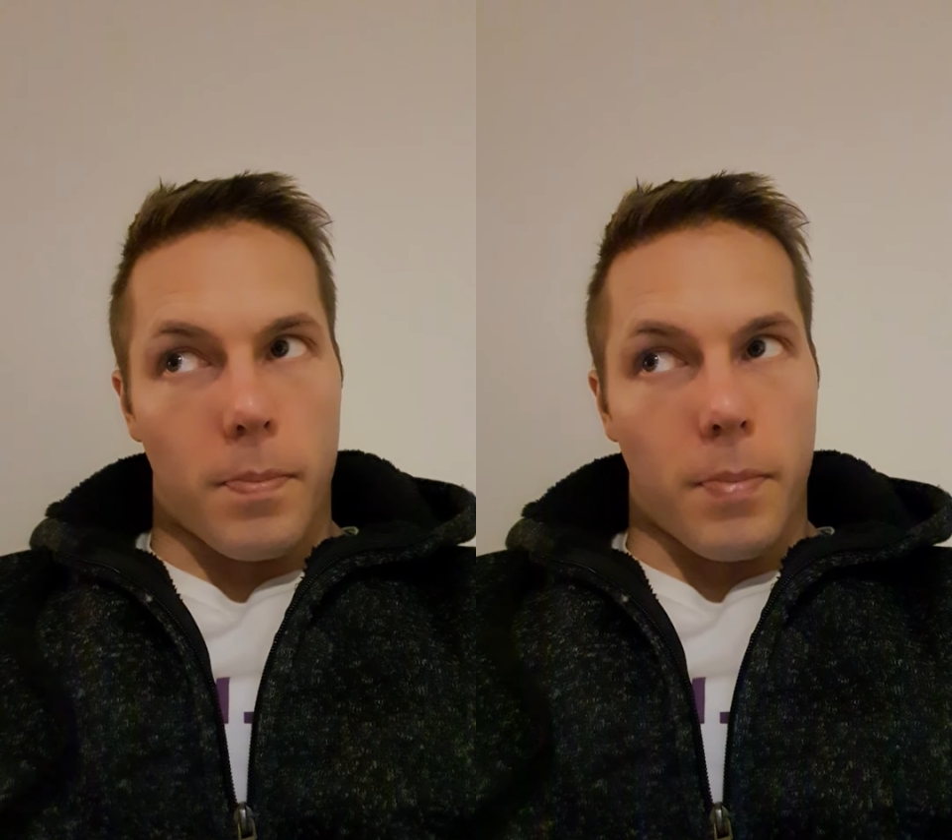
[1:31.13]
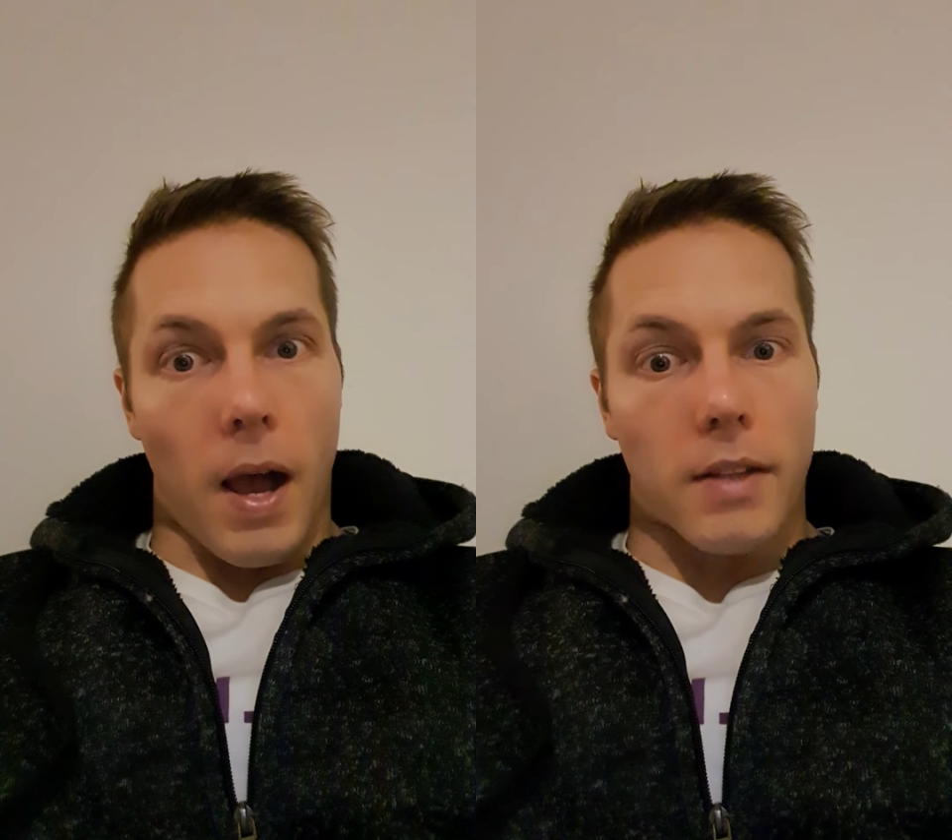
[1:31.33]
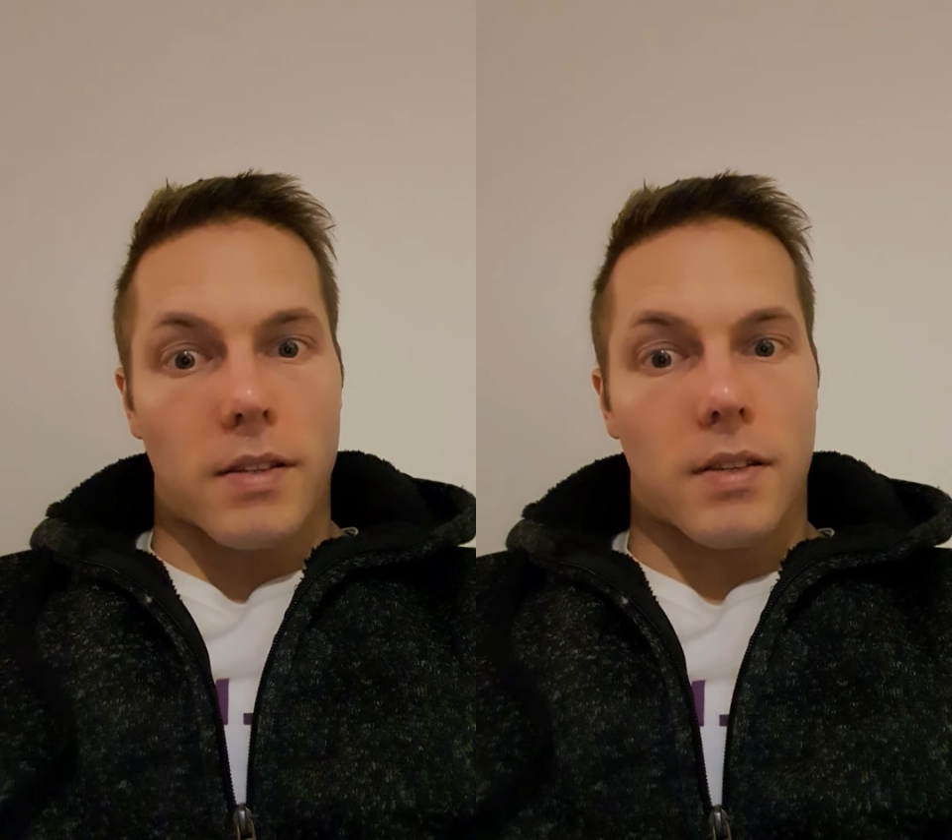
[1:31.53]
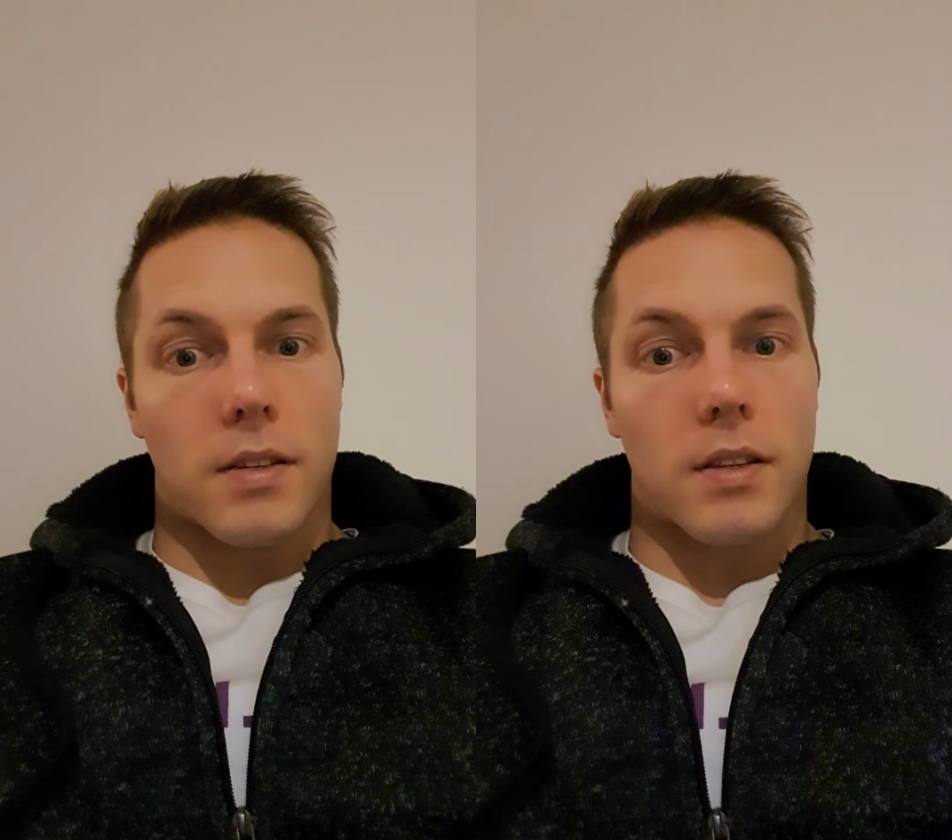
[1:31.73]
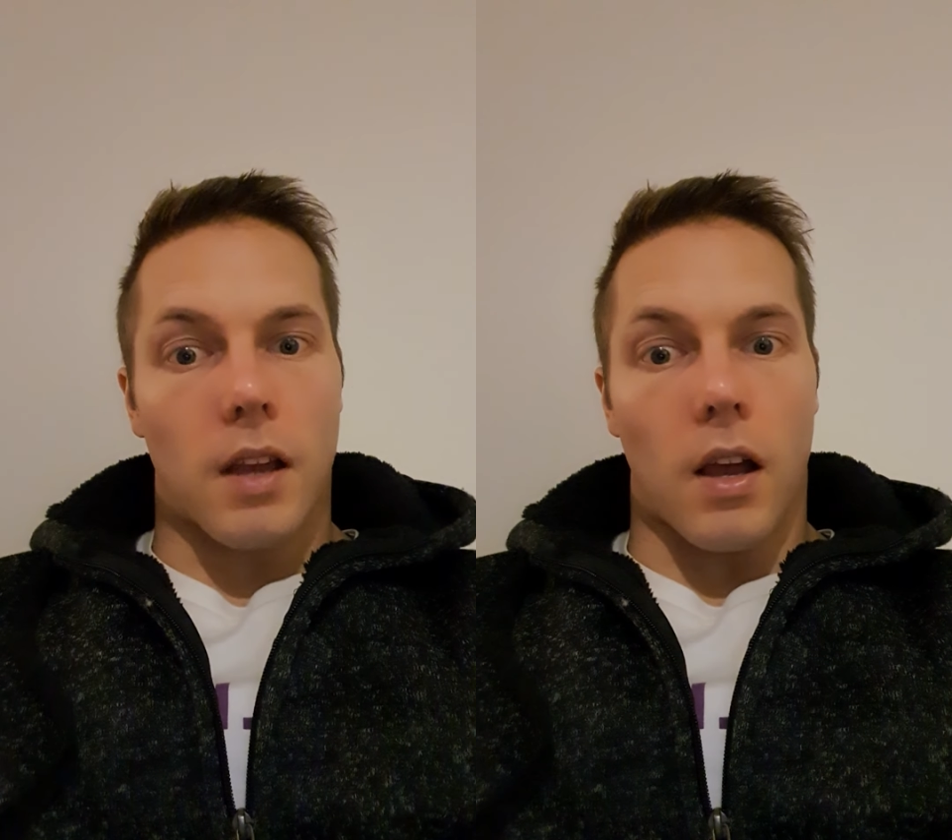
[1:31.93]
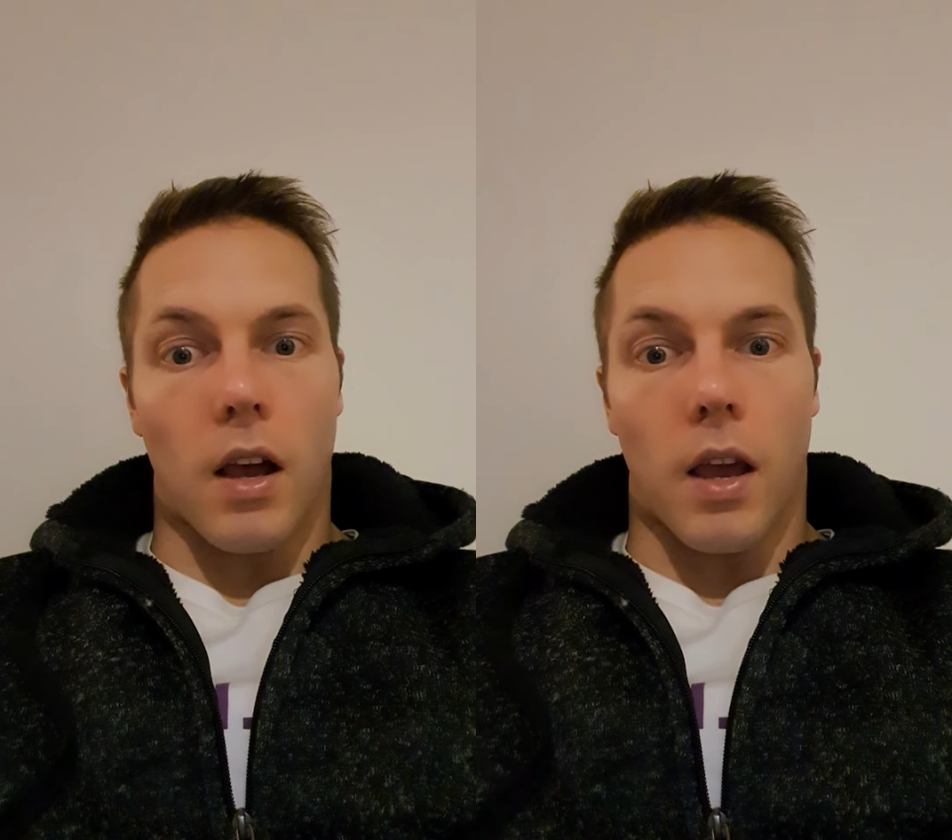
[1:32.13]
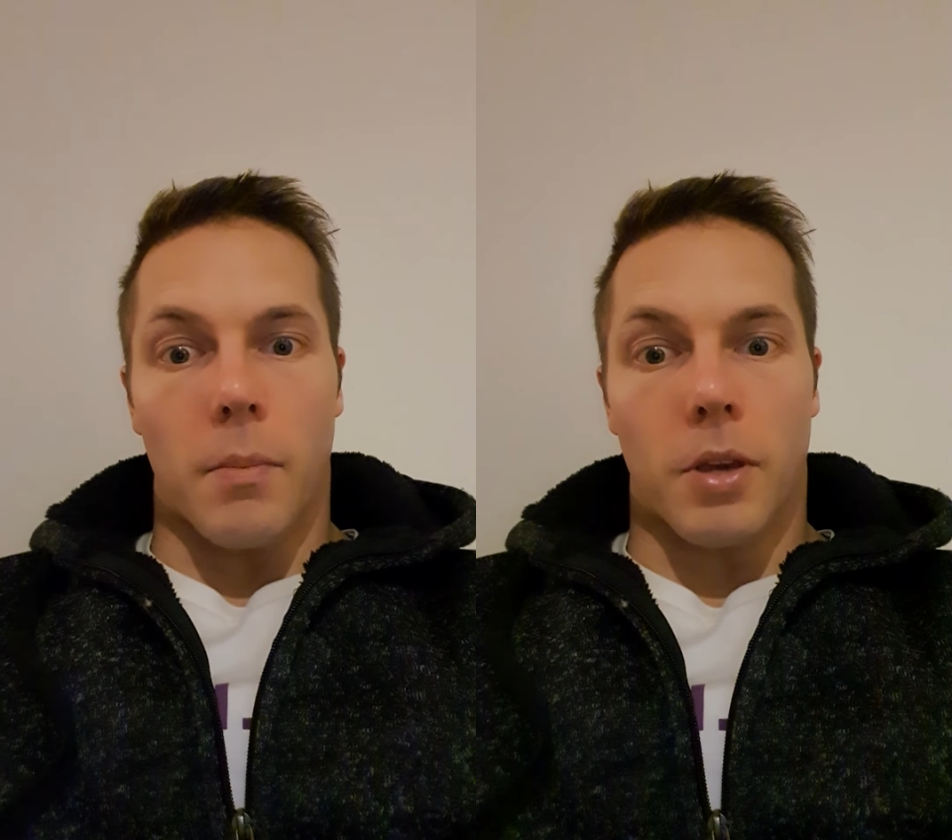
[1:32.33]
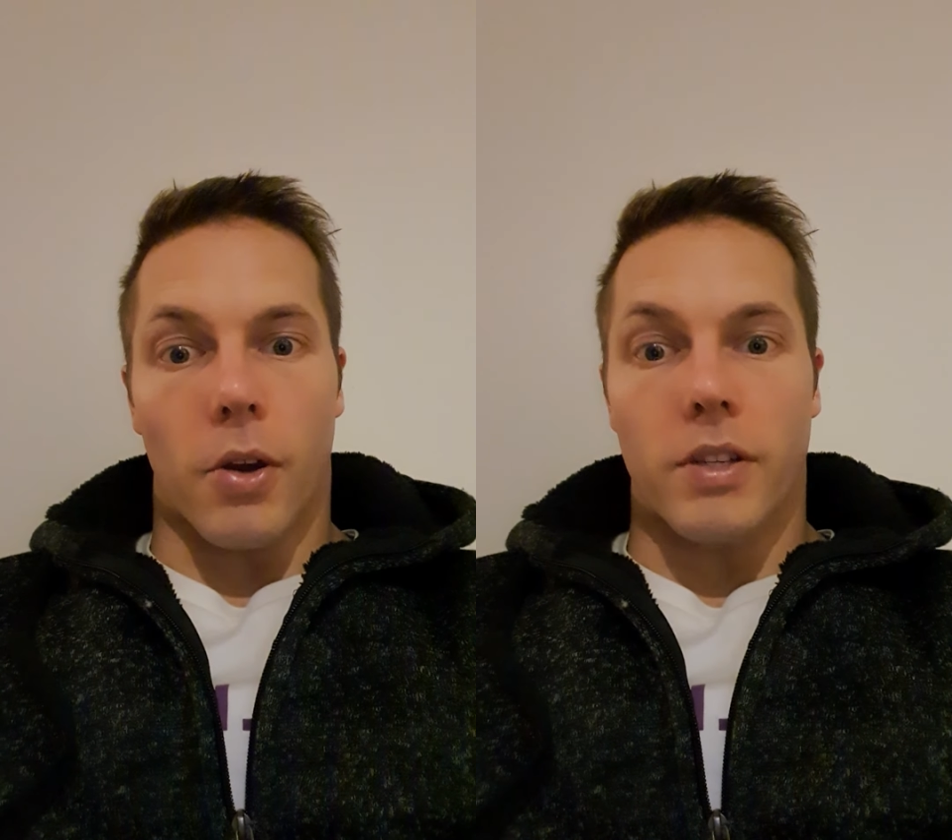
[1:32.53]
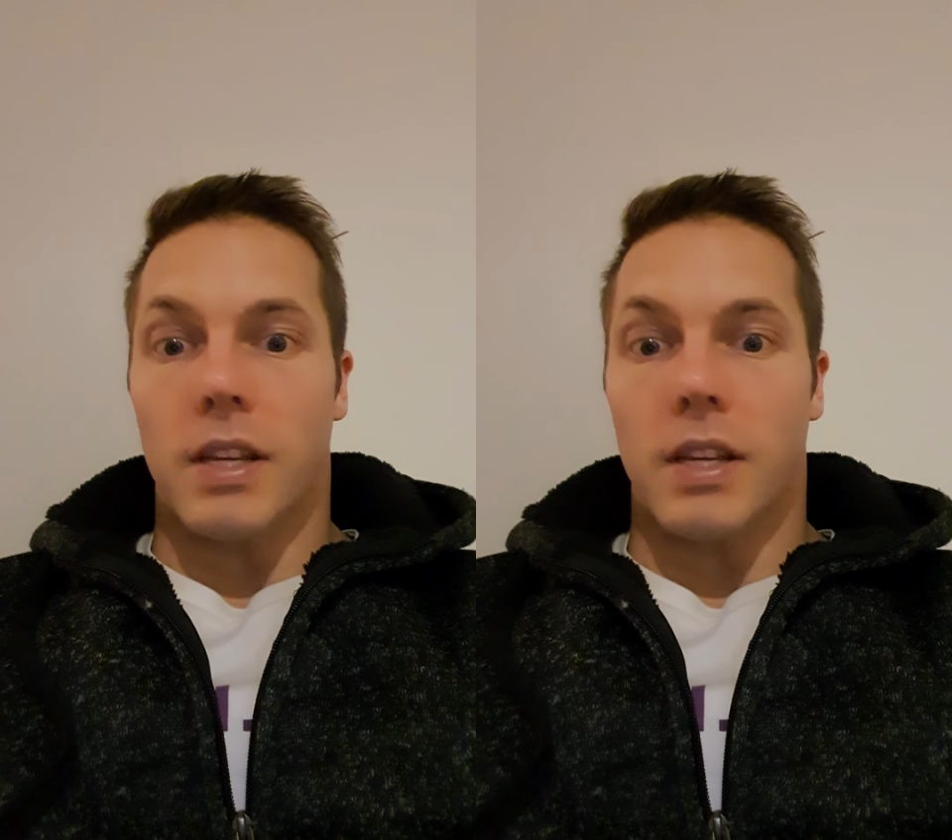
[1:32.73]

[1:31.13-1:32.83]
But I'm going